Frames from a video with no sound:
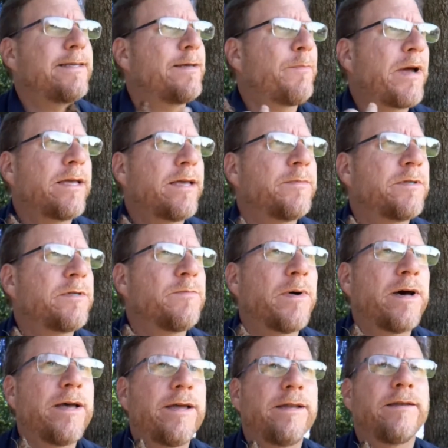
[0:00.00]
it might come to
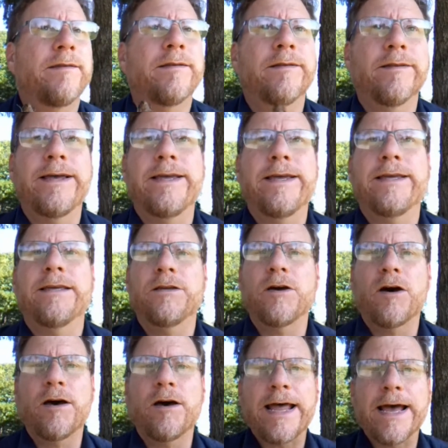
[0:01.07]
mind like
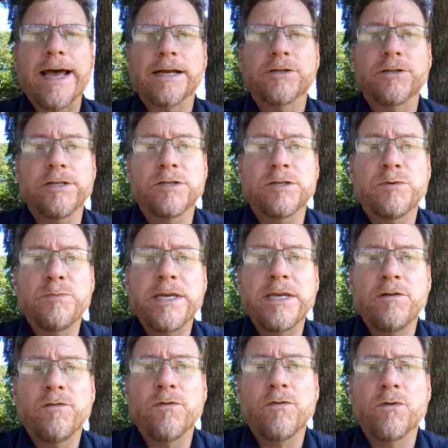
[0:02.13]
God actually
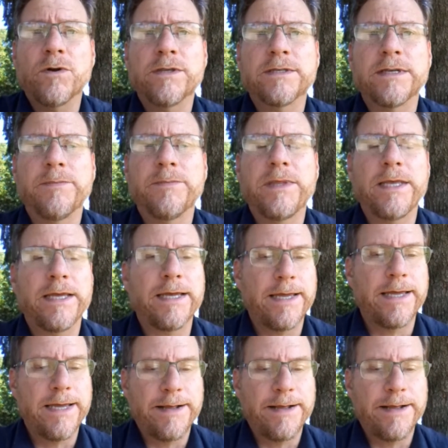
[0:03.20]
speaking forth something